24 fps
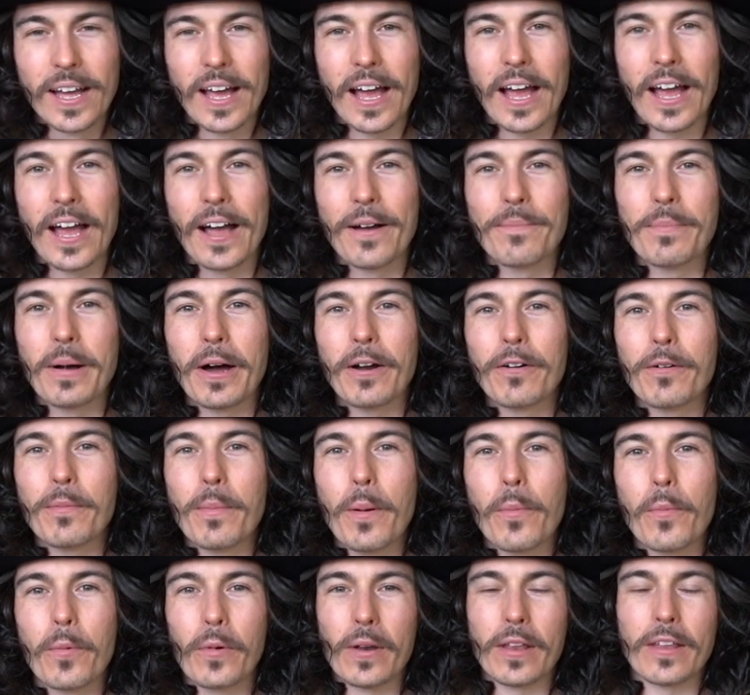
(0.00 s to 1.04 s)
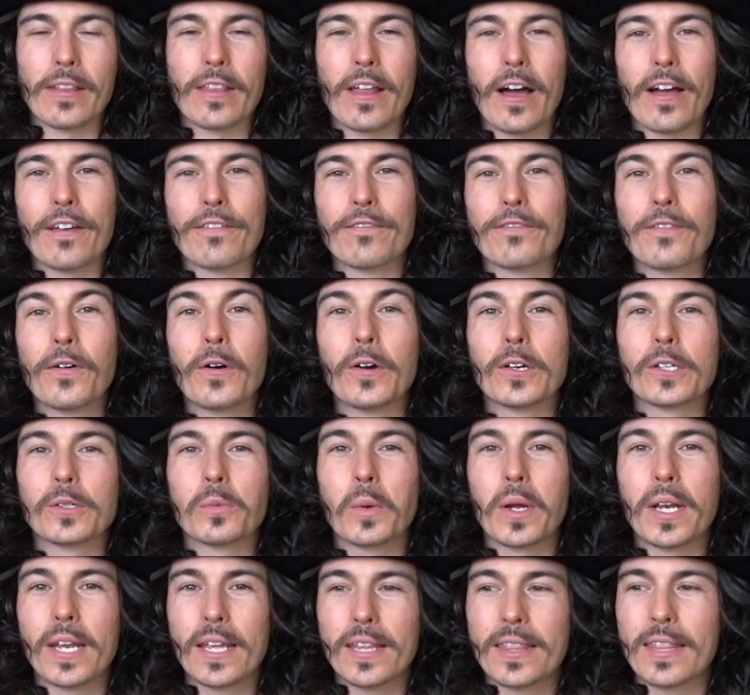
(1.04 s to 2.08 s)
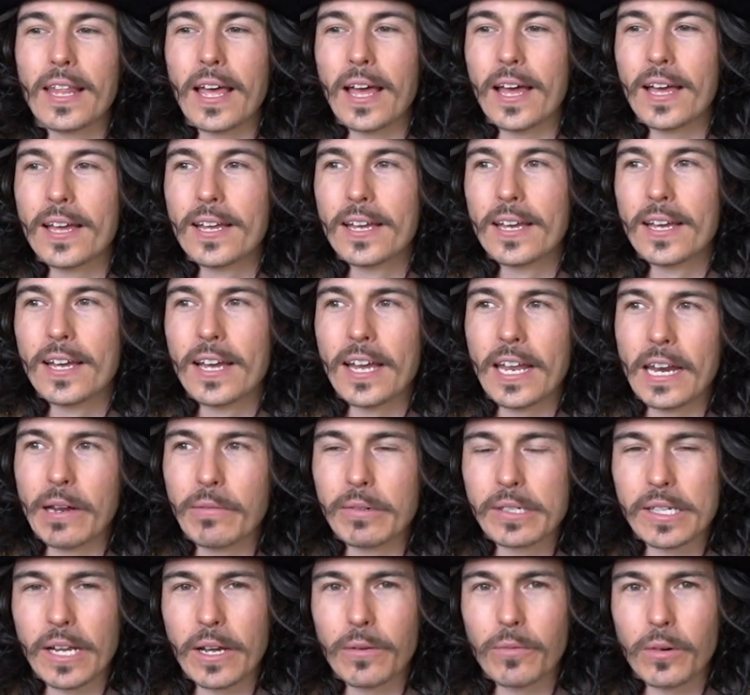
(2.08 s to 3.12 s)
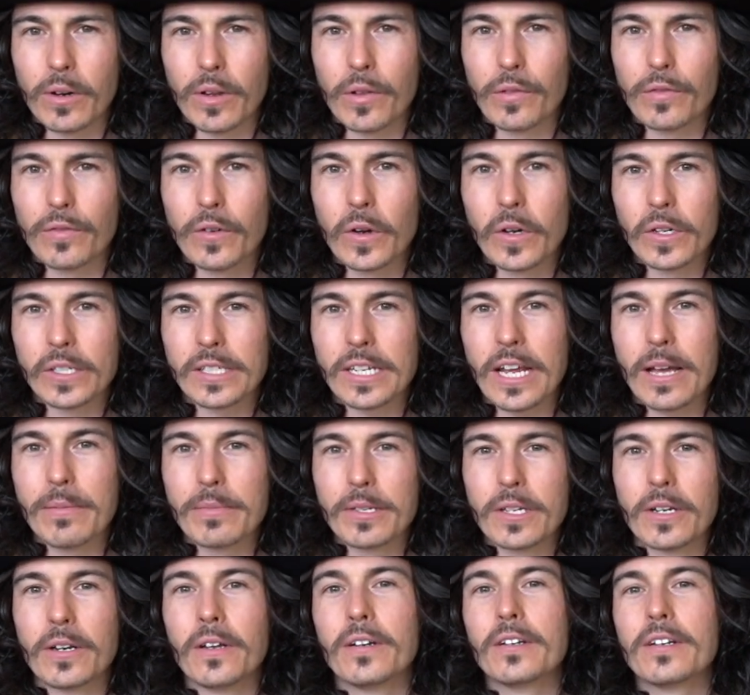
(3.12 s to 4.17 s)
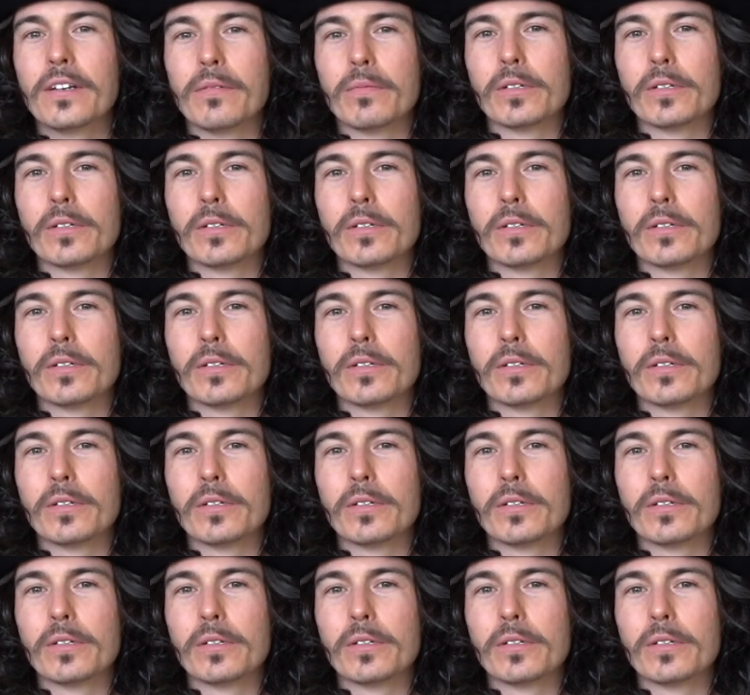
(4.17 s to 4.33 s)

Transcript: I remember when I first went in there, and it was like one of the first times in London.